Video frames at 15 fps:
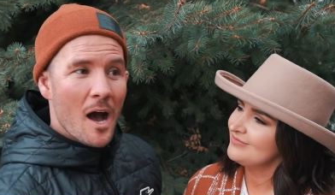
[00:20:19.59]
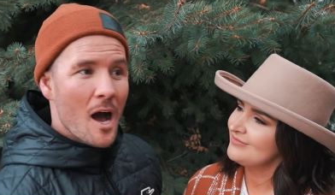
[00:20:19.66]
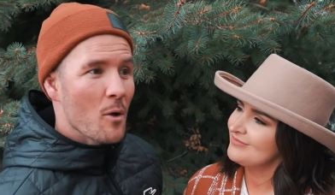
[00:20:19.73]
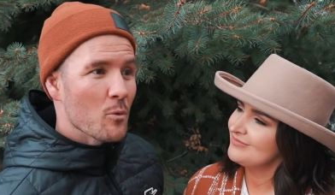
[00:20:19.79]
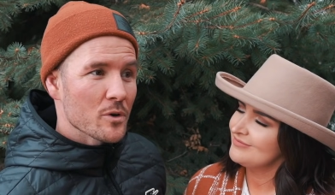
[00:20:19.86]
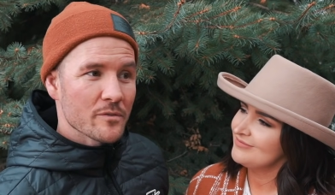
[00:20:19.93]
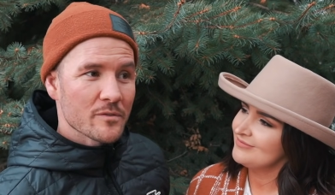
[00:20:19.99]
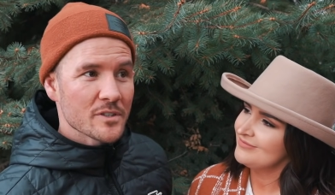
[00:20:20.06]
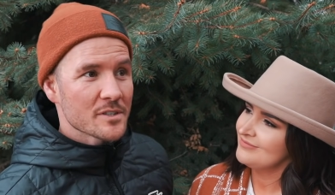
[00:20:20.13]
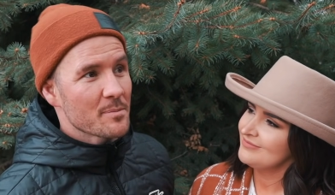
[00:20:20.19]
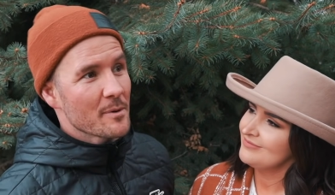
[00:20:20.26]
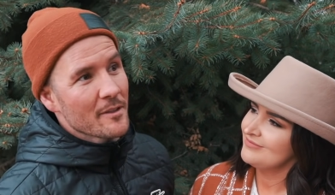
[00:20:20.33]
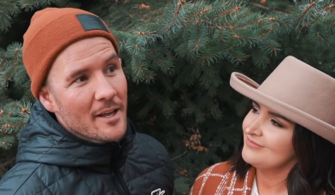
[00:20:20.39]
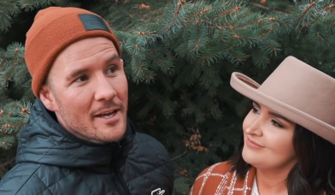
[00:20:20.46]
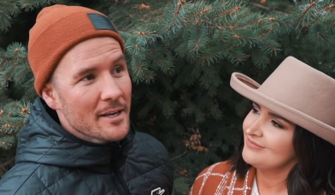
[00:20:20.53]
Speaker 1: I would have just
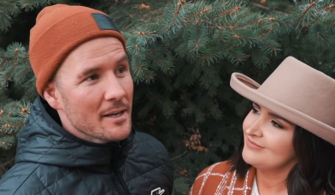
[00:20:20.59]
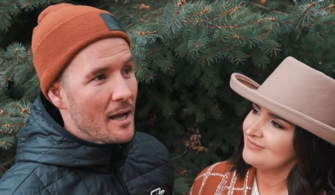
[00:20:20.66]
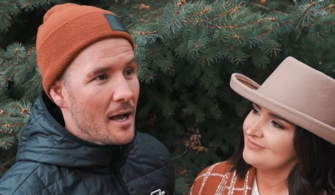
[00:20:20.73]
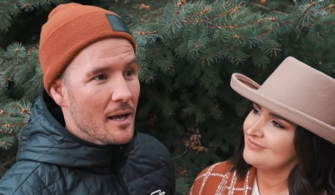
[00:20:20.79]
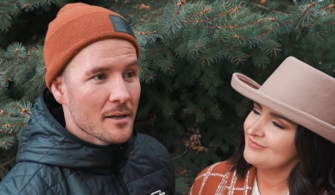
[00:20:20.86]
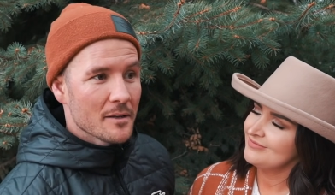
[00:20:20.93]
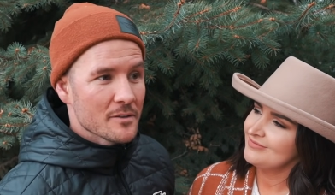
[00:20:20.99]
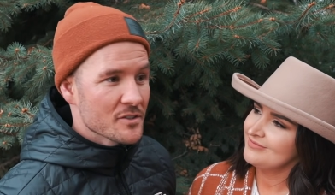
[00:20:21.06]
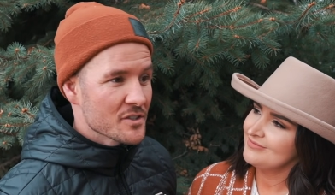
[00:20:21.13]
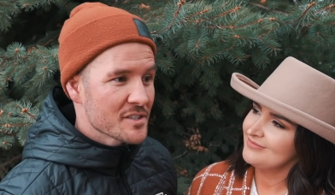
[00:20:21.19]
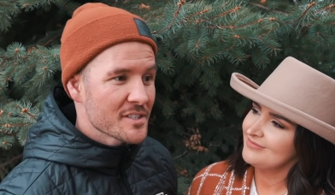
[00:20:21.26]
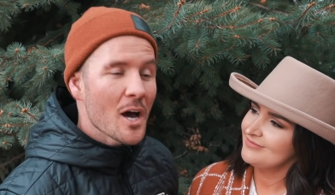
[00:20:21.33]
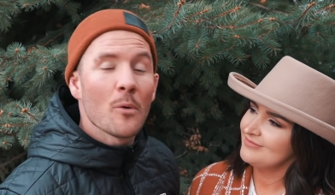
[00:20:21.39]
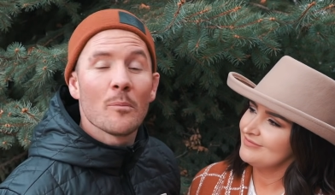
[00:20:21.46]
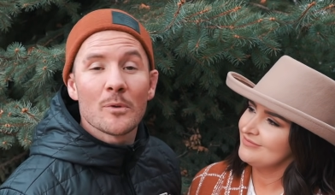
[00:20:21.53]
been like, just
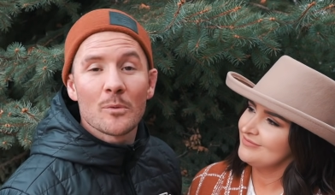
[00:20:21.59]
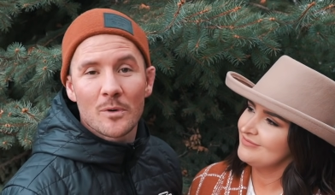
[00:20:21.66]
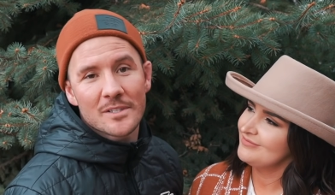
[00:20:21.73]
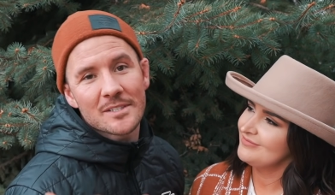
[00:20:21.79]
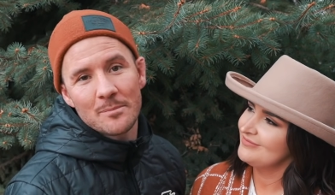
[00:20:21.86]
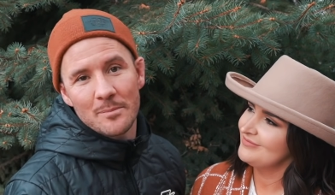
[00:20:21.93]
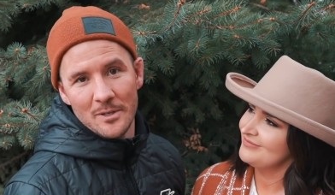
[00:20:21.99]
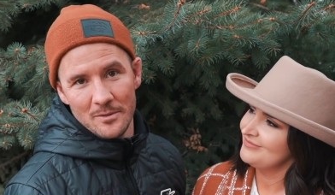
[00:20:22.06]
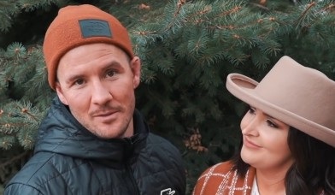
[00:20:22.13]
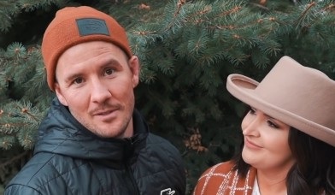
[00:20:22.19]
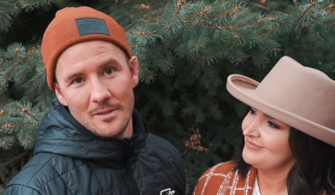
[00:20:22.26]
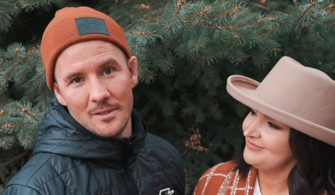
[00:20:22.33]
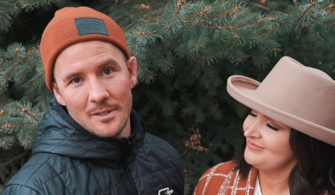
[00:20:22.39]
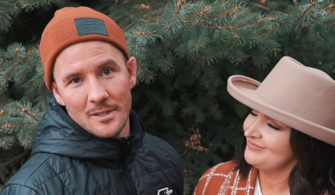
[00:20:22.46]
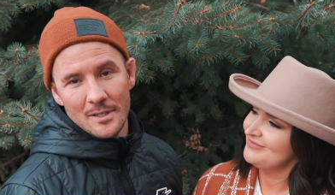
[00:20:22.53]
tell me what to build,
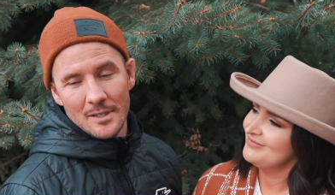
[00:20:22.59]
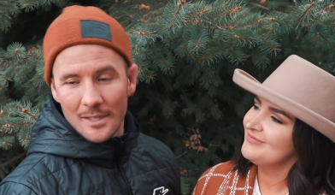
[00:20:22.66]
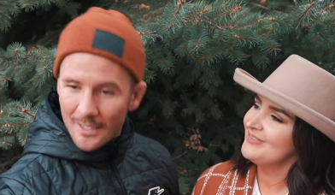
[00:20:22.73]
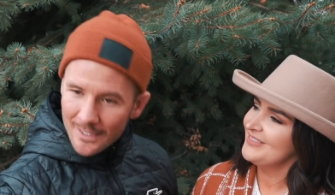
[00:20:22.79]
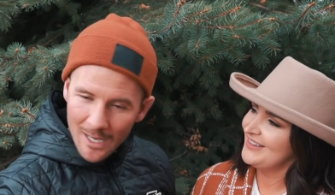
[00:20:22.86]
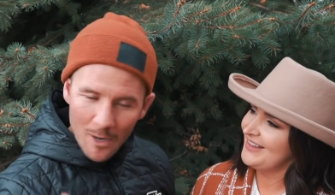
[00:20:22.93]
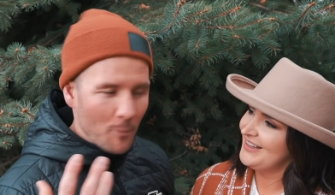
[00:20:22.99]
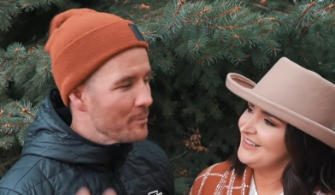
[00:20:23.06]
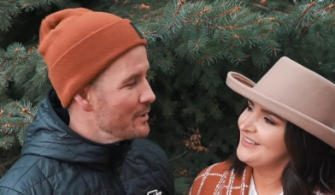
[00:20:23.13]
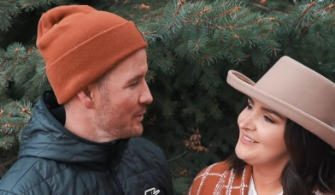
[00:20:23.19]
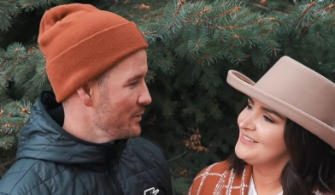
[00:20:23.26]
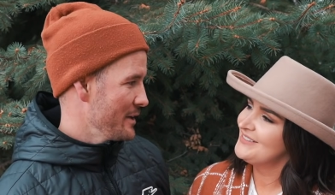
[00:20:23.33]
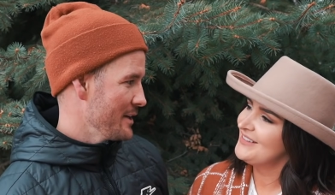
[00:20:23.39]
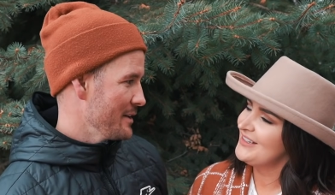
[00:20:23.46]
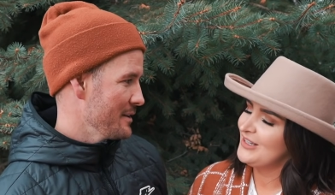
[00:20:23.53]
and I'll
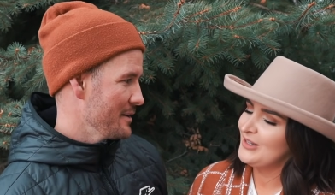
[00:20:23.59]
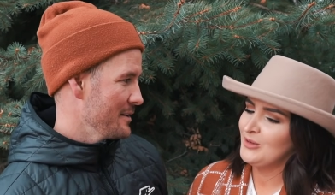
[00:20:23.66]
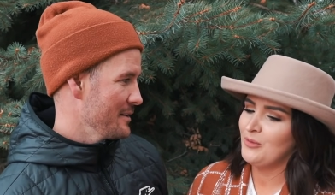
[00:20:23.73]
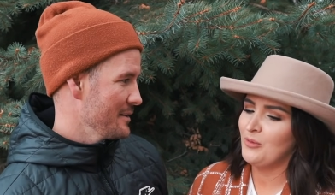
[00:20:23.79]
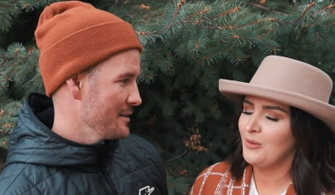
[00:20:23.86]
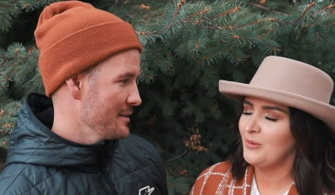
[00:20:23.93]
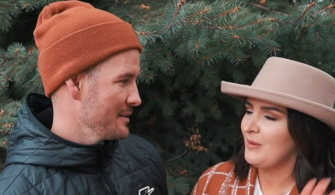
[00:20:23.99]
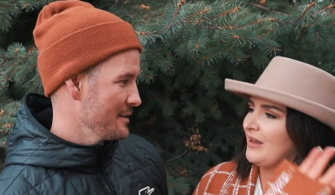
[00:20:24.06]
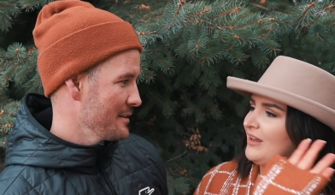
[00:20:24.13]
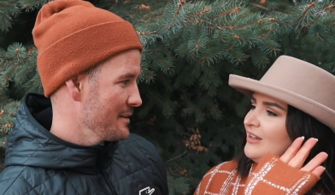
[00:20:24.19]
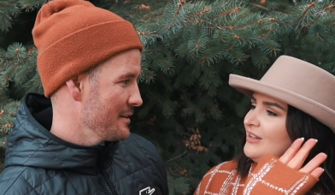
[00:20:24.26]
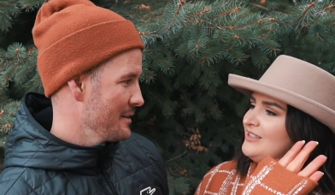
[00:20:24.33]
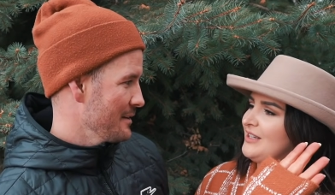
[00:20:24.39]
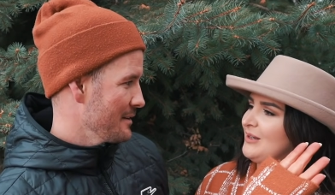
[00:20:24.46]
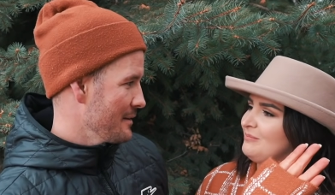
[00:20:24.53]
build it.
Speaker 2: Well, we make a
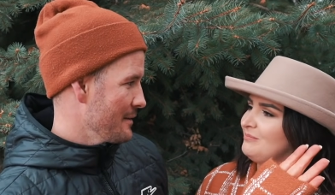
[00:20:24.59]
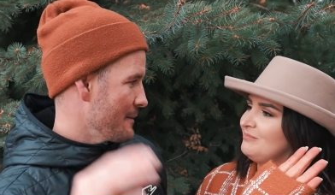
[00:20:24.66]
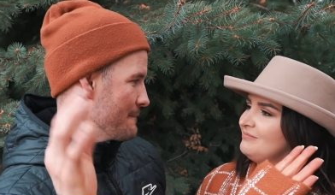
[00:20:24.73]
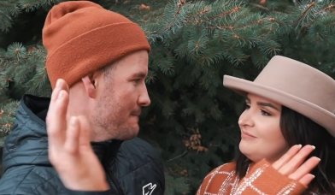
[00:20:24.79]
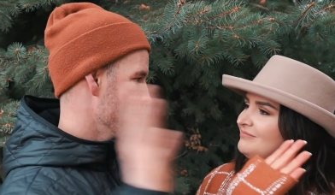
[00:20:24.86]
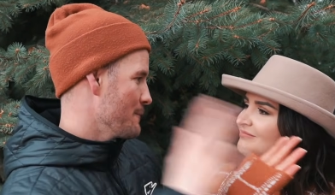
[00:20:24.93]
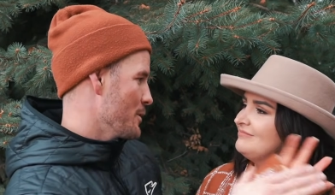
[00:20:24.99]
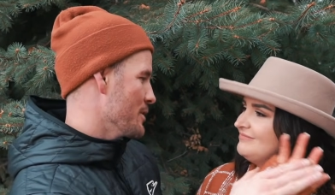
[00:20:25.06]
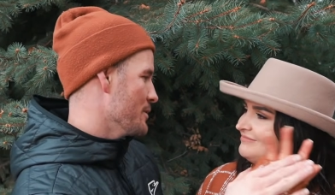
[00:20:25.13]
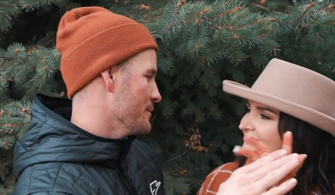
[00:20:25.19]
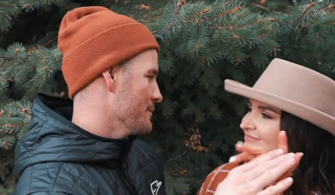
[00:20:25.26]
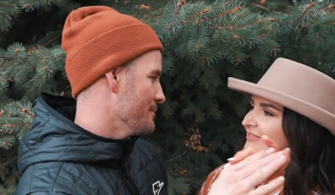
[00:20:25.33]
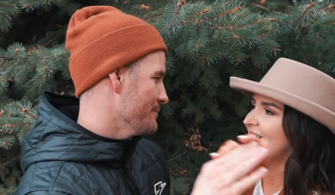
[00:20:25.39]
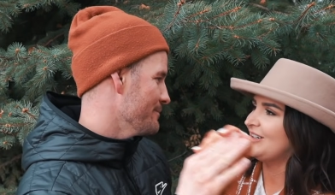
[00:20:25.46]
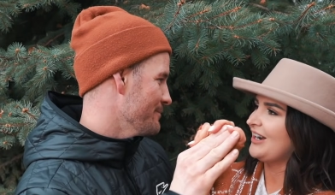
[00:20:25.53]
good team. We do.
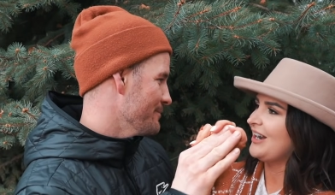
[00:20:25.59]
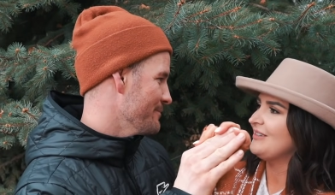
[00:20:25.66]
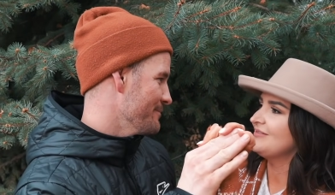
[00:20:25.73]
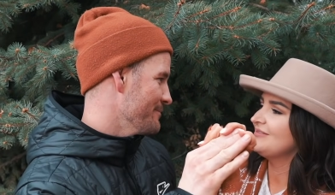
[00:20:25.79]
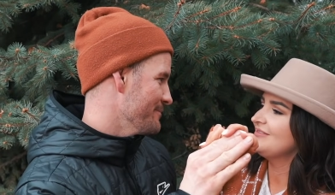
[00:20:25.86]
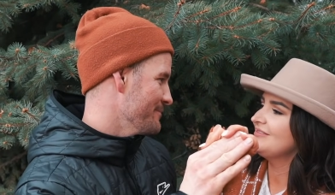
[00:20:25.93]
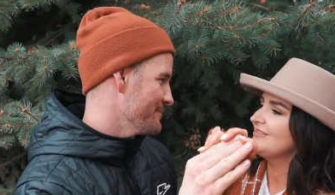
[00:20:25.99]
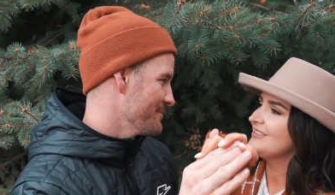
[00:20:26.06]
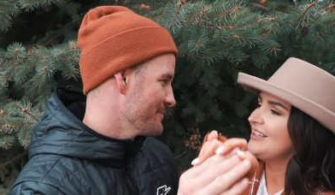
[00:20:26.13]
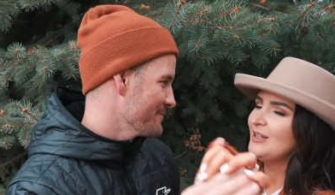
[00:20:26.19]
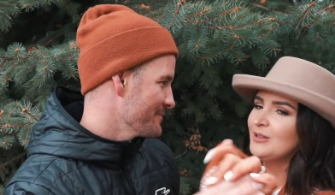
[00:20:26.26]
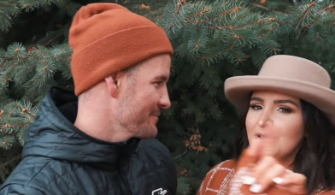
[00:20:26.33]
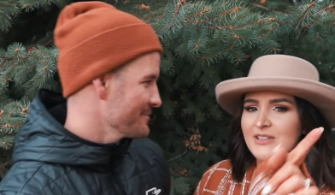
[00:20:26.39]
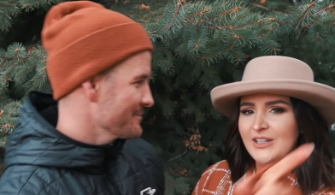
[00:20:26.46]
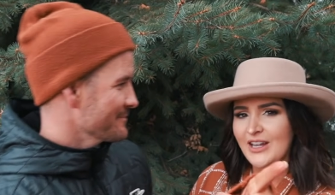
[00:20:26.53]
All right.
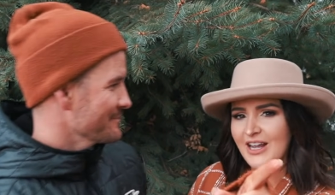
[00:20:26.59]
See you